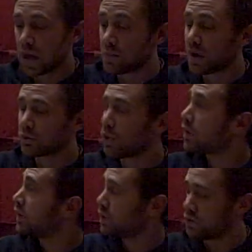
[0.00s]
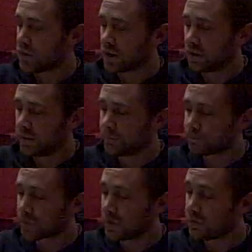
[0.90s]
It makes worldly news regularly,
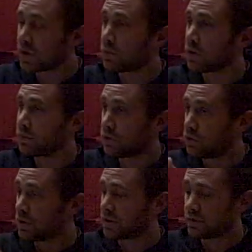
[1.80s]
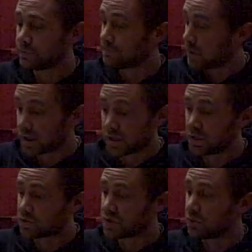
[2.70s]
and if any one of you has a keen
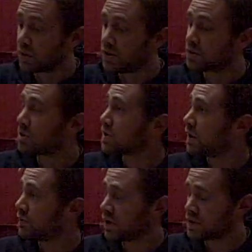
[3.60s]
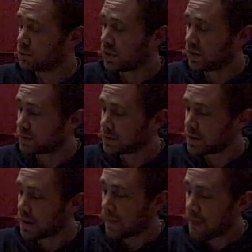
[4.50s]
interest in bees, especially in recent weeks,
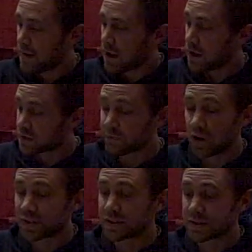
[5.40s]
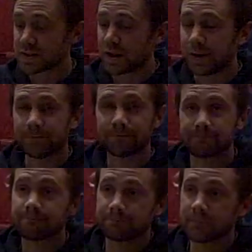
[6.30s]
suffices to say,
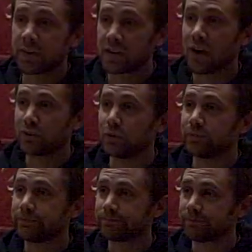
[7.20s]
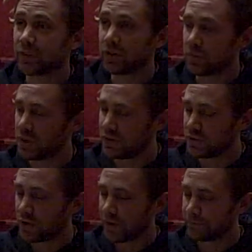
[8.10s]
it's our fault that the bees
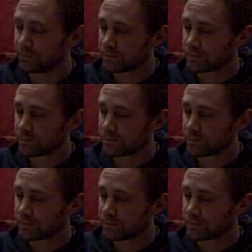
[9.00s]
are dying.